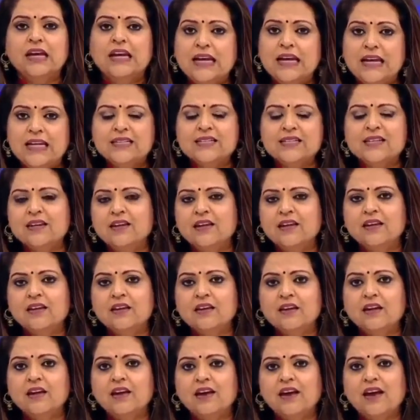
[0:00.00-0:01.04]
Listen in
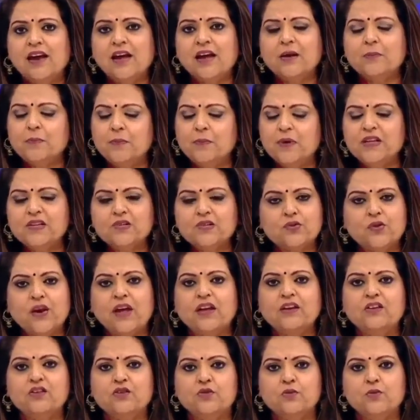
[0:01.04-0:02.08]
and please
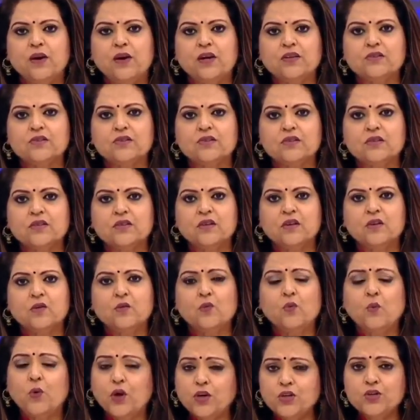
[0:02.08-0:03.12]
write to us
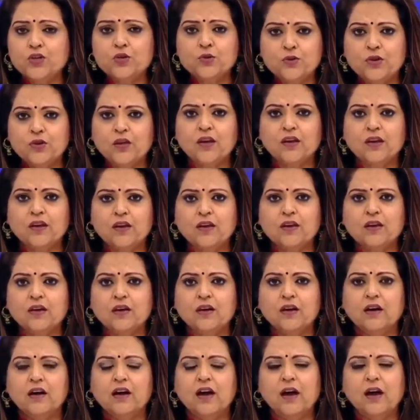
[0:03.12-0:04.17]
what you think
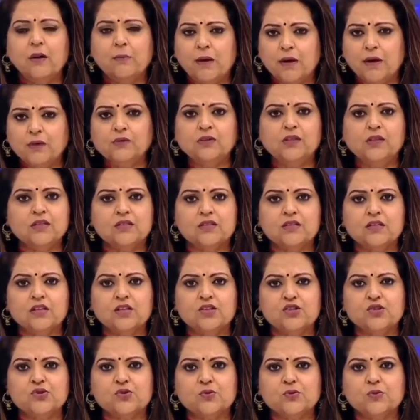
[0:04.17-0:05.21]
about this
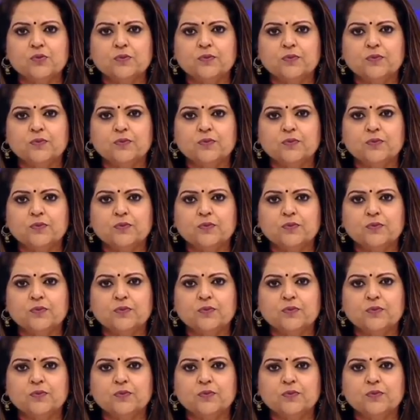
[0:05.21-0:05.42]
issue.